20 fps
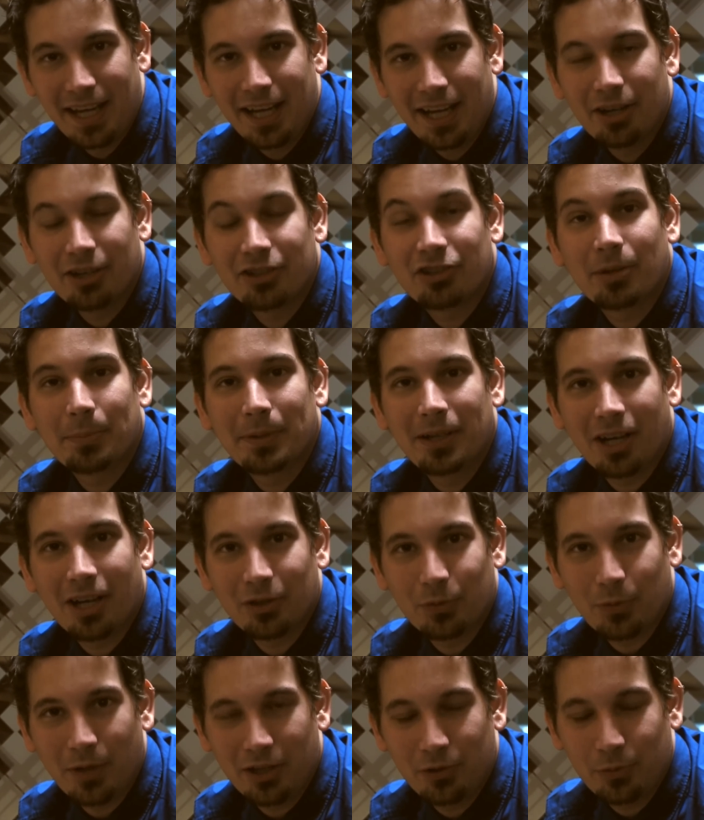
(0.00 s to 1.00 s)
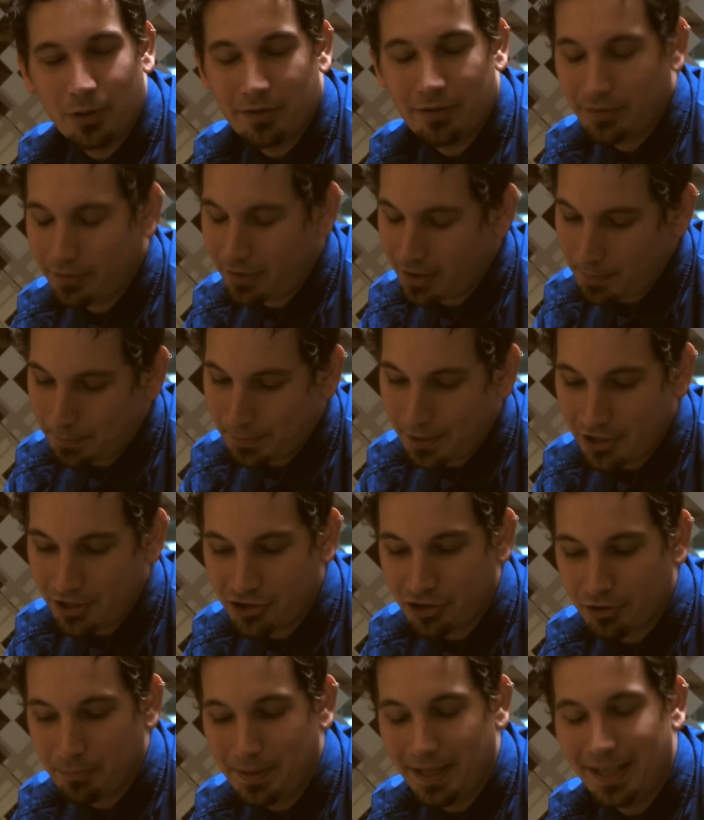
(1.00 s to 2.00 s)
Here at DerbyCon 2012, we have got the
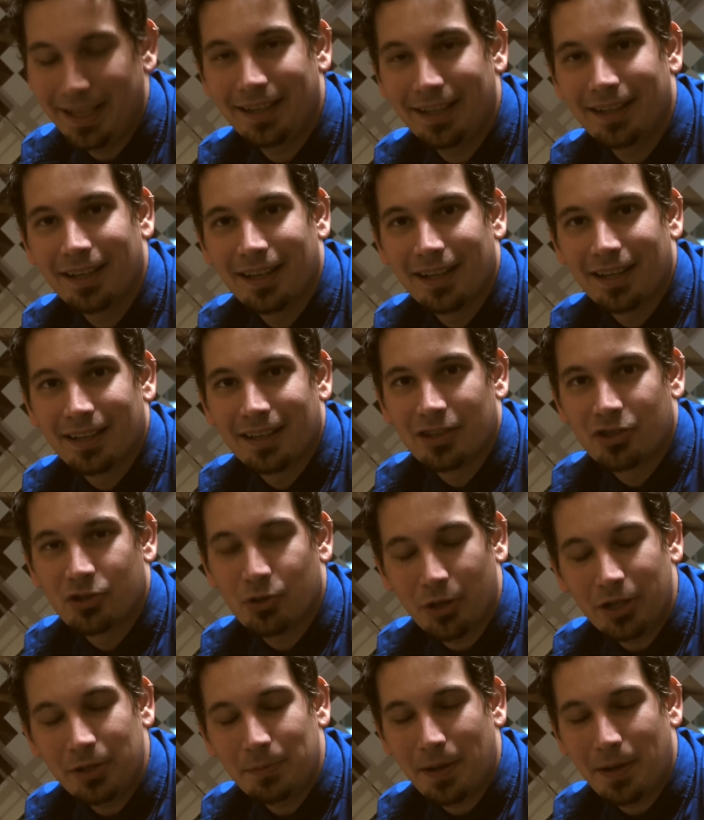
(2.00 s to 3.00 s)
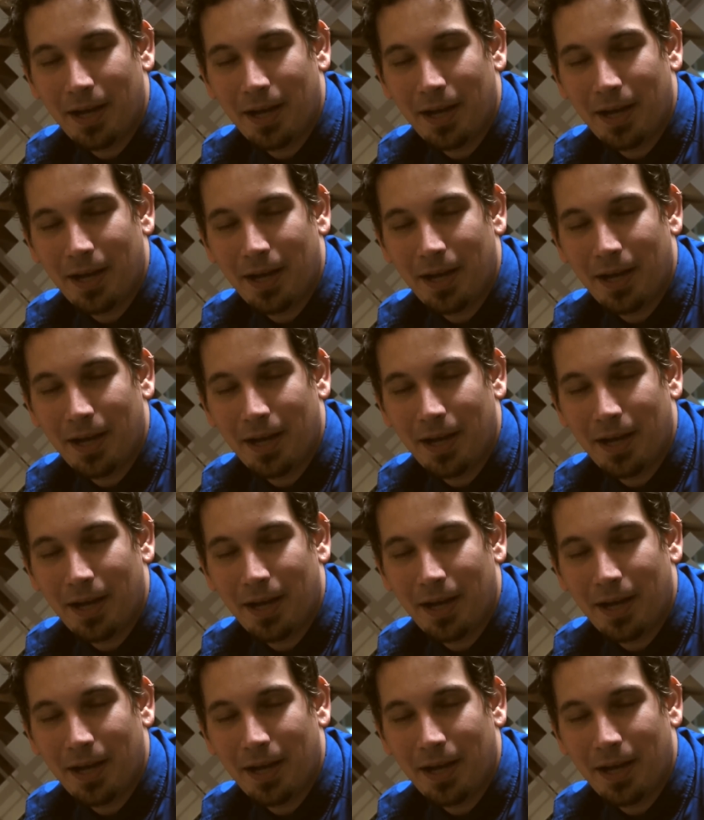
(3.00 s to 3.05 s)
pleasure of being joined